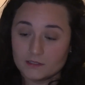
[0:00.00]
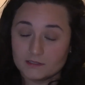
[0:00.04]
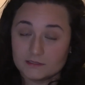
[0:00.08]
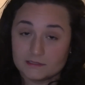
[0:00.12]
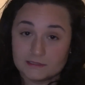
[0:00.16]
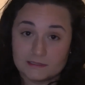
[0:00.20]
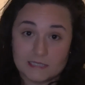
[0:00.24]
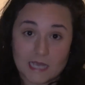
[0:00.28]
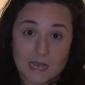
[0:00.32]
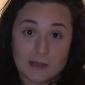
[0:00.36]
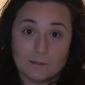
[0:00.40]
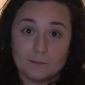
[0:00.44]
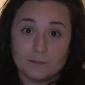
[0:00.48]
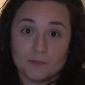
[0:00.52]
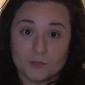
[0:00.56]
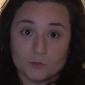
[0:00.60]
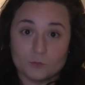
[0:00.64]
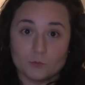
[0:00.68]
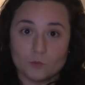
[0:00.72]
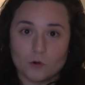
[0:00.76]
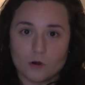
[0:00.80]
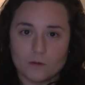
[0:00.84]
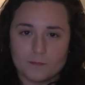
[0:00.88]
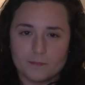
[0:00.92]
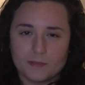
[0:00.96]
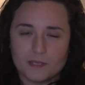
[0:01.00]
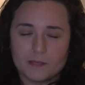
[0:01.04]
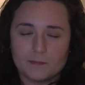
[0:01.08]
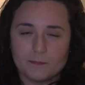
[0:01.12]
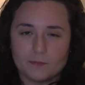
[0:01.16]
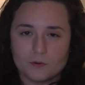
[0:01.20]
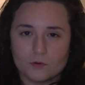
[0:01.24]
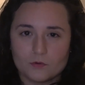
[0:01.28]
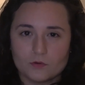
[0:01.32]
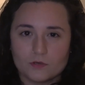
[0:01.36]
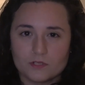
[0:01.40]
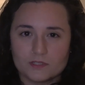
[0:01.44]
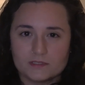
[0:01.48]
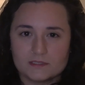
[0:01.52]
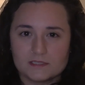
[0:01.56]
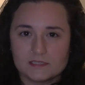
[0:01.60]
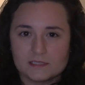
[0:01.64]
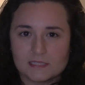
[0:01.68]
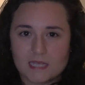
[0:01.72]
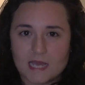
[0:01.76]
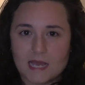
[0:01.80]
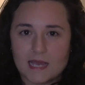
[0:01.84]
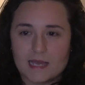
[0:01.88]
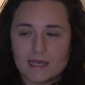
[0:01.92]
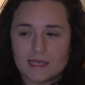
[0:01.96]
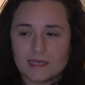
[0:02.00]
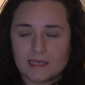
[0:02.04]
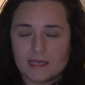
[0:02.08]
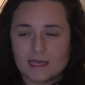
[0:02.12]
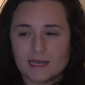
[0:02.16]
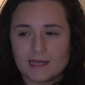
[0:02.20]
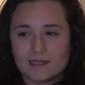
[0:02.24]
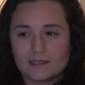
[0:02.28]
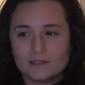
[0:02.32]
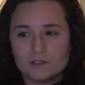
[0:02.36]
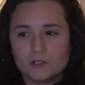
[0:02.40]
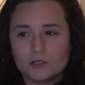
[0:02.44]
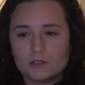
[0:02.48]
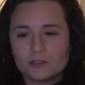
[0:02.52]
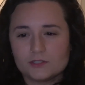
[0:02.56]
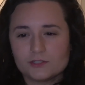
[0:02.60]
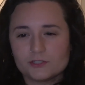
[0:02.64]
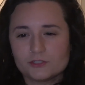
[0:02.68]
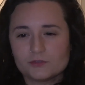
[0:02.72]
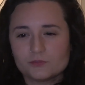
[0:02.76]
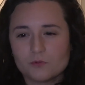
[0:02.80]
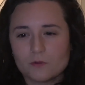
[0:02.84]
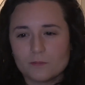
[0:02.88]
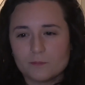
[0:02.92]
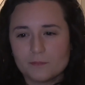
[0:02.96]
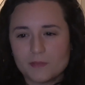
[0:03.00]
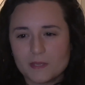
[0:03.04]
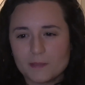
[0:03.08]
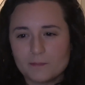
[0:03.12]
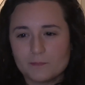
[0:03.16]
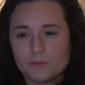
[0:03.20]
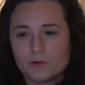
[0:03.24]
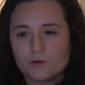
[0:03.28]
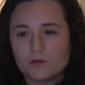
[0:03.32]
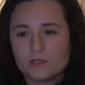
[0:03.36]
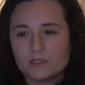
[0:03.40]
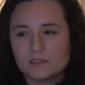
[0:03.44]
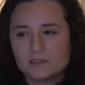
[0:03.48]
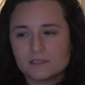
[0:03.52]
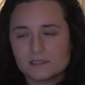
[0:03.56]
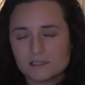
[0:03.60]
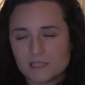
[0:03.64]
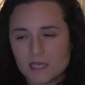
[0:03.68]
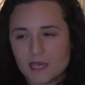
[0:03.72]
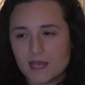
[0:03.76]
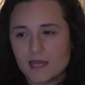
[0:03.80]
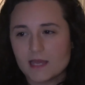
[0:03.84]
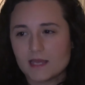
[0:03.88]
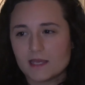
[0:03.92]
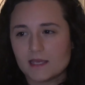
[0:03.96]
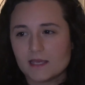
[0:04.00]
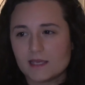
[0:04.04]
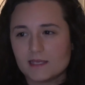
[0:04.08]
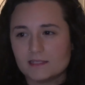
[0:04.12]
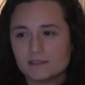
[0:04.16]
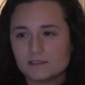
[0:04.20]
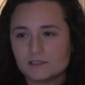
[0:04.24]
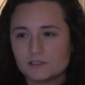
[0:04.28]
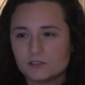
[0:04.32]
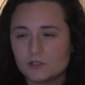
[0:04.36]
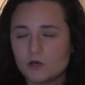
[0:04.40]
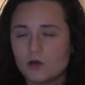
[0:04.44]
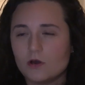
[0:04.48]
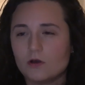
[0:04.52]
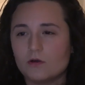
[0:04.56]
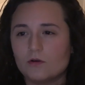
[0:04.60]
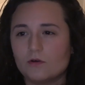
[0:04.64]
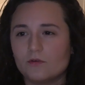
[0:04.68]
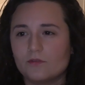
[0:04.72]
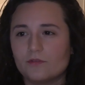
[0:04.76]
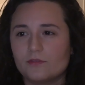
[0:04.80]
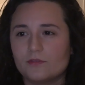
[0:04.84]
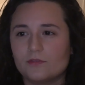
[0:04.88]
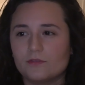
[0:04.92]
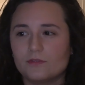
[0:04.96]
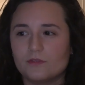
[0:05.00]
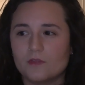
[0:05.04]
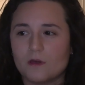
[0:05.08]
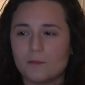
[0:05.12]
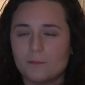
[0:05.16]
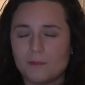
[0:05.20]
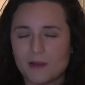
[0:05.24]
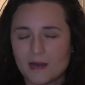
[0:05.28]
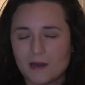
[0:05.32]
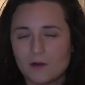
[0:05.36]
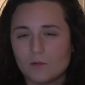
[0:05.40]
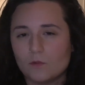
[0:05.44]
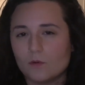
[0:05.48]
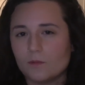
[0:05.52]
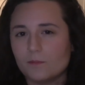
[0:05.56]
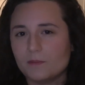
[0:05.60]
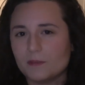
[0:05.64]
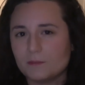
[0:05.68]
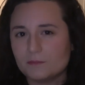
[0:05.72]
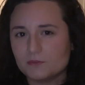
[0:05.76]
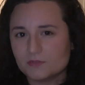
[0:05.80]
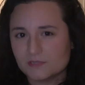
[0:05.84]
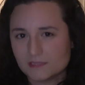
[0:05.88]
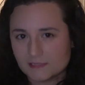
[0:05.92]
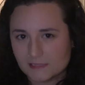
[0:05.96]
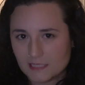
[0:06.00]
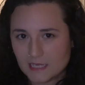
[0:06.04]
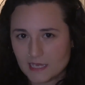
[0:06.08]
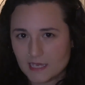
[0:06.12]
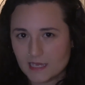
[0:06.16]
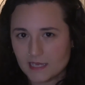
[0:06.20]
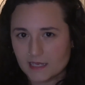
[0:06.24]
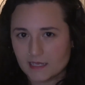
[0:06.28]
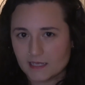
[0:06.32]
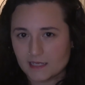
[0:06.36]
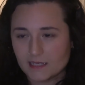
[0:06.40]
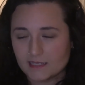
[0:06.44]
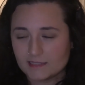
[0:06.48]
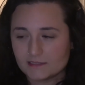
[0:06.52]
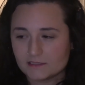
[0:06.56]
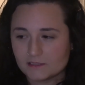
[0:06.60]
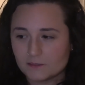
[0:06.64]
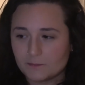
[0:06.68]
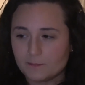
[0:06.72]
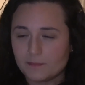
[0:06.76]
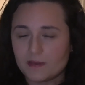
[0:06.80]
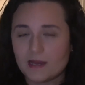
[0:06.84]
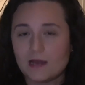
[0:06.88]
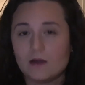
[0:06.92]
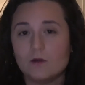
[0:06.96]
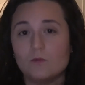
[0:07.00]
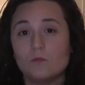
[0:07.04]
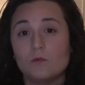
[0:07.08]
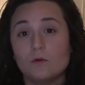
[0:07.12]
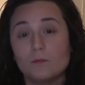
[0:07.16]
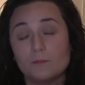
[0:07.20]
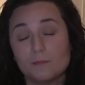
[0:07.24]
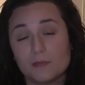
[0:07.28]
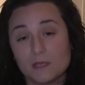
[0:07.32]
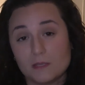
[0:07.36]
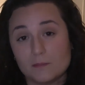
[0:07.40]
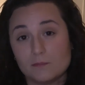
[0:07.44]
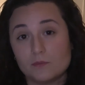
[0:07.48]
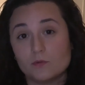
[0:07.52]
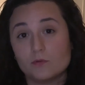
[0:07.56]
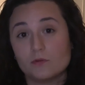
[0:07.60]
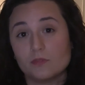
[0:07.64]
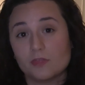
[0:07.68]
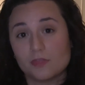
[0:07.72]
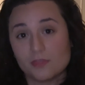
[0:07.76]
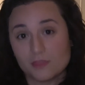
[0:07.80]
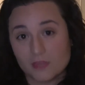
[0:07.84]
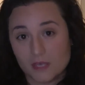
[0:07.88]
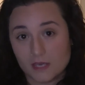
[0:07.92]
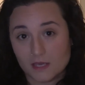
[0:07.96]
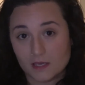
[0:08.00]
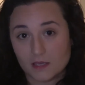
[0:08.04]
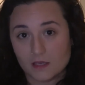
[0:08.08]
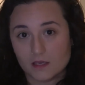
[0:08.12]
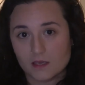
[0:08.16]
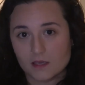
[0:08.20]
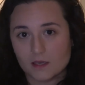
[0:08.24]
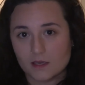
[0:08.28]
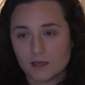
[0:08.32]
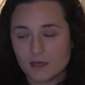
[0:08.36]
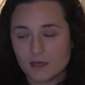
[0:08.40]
dampen what people can say. And not just what people can say, it's not about what people say, it's about what people think